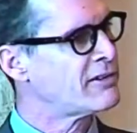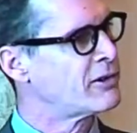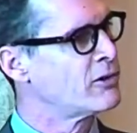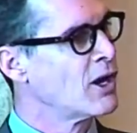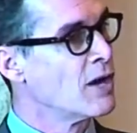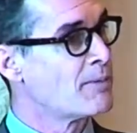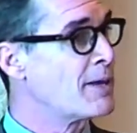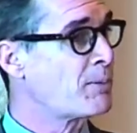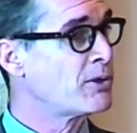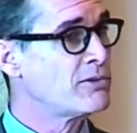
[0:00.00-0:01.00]
to
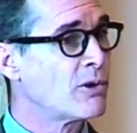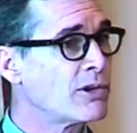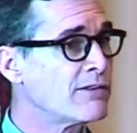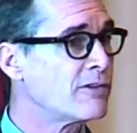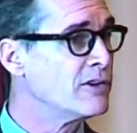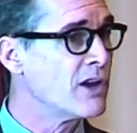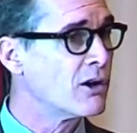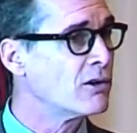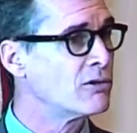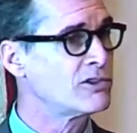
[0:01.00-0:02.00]
people you don't even
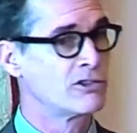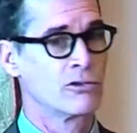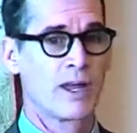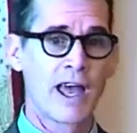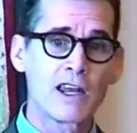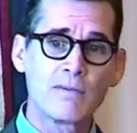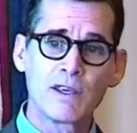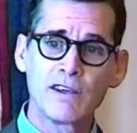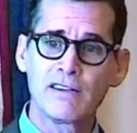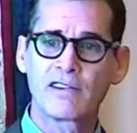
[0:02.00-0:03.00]
know, to
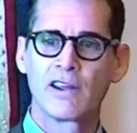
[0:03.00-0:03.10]
enemies,